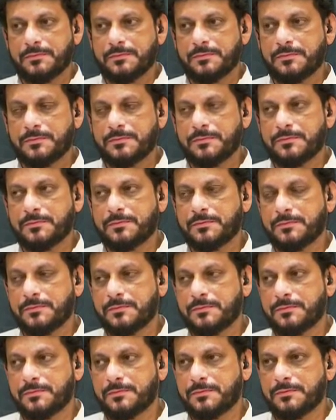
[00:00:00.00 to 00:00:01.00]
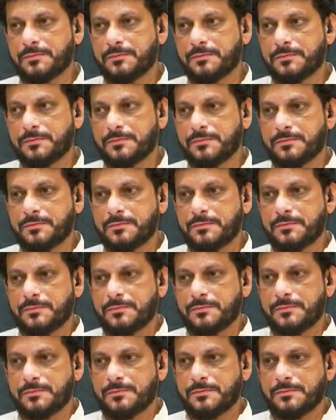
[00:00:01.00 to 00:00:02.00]

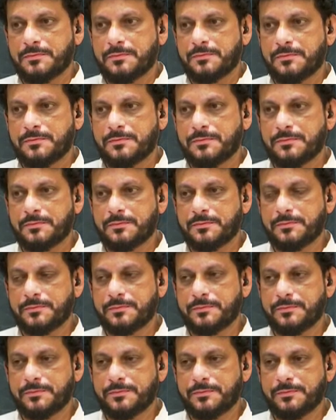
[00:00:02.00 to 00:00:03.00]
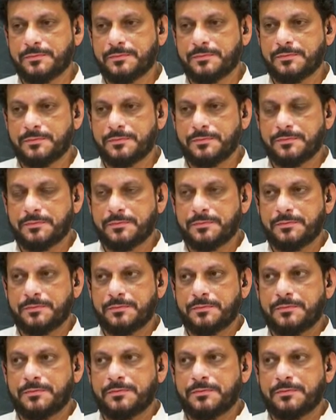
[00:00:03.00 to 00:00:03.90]
(silent)